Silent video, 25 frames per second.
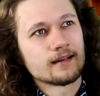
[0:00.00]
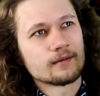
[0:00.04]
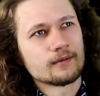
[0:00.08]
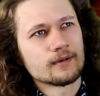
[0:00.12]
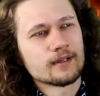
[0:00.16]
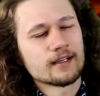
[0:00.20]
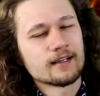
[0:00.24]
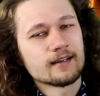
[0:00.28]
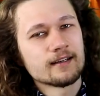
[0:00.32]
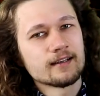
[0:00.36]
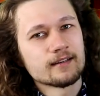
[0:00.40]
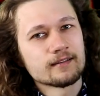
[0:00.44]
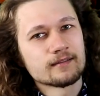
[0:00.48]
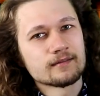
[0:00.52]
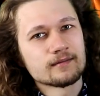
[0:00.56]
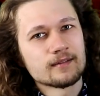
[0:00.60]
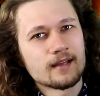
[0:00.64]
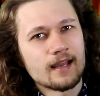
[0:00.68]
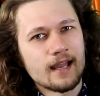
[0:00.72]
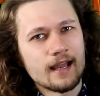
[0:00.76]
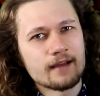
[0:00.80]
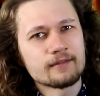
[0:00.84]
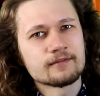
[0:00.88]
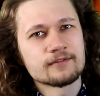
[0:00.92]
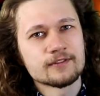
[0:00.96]
I wanna
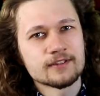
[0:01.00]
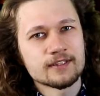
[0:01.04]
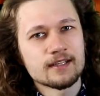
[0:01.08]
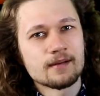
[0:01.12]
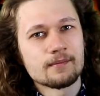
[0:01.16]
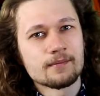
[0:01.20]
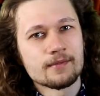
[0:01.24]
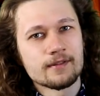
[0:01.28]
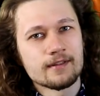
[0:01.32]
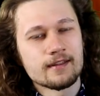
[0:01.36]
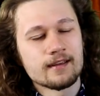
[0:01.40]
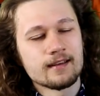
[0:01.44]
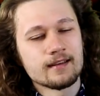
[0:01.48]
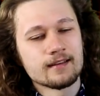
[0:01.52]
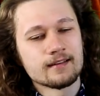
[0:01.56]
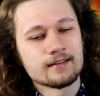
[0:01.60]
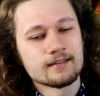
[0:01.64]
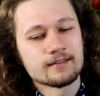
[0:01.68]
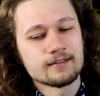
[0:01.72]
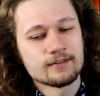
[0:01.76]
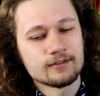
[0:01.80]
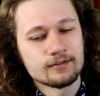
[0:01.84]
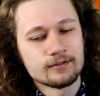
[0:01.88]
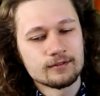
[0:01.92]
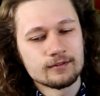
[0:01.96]
have something
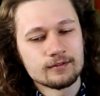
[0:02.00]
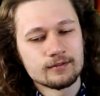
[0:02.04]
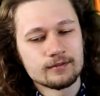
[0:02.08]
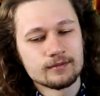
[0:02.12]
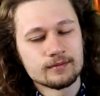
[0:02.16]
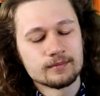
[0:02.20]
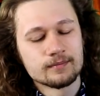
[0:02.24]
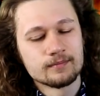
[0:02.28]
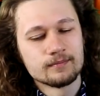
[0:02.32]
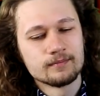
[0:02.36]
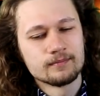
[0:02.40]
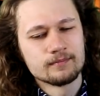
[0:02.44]
to